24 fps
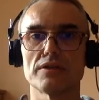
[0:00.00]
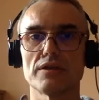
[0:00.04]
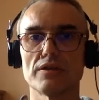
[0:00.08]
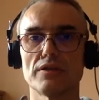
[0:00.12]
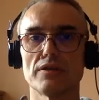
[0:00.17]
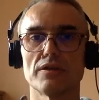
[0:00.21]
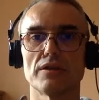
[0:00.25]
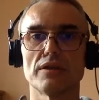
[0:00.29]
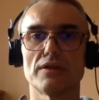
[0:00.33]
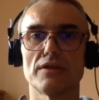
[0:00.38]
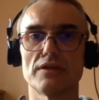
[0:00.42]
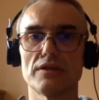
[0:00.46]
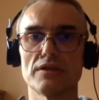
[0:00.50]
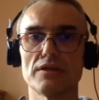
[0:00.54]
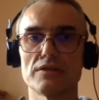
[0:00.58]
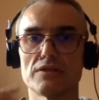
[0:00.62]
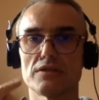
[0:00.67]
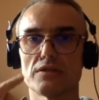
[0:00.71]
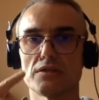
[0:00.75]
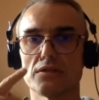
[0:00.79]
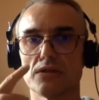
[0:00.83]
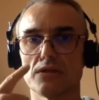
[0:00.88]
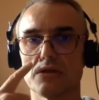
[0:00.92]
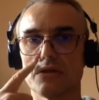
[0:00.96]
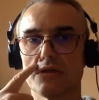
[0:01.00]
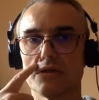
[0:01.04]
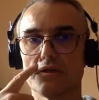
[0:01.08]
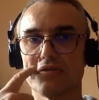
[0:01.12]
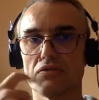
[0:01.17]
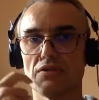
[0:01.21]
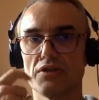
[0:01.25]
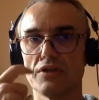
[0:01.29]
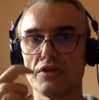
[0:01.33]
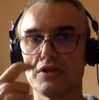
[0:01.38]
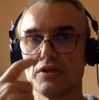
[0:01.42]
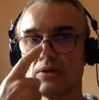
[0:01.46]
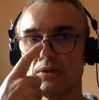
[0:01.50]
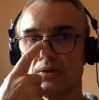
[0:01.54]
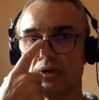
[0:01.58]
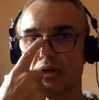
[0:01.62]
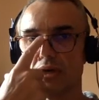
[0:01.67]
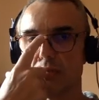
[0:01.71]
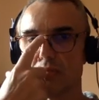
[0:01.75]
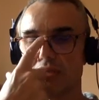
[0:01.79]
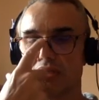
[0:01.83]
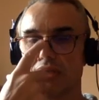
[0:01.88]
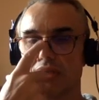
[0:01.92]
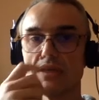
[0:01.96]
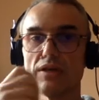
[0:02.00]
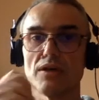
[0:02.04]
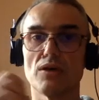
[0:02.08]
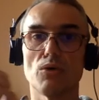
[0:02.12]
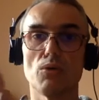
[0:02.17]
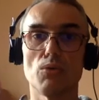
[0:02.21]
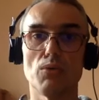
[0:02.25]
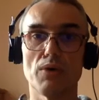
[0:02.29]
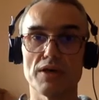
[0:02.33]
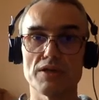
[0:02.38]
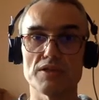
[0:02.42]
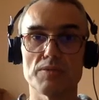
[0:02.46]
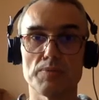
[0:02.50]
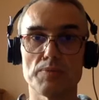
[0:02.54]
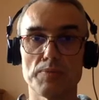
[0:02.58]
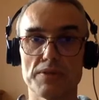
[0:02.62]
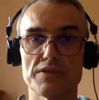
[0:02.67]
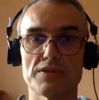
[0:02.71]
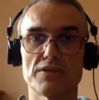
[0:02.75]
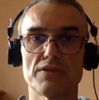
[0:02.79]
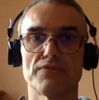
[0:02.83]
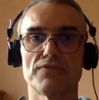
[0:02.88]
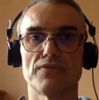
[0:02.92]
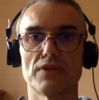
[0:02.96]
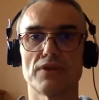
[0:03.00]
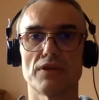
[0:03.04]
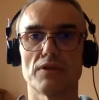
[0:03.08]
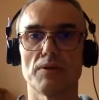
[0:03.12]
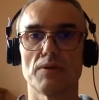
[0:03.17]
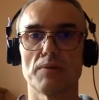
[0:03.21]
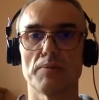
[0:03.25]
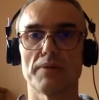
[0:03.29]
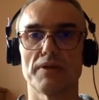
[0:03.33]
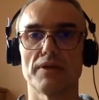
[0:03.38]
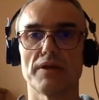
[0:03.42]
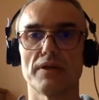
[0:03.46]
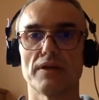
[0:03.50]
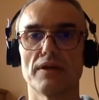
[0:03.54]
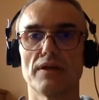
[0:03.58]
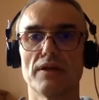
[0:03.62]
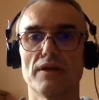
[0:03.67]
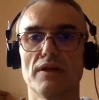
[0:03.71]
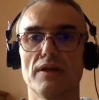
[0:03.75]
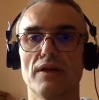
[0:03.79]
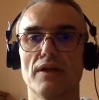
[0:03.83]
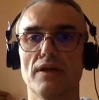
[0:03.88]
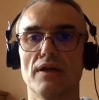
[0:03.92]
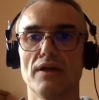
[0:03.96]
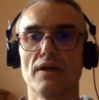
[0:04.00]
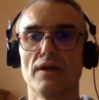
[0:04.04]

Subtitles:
and in this video I'm studying one specific company,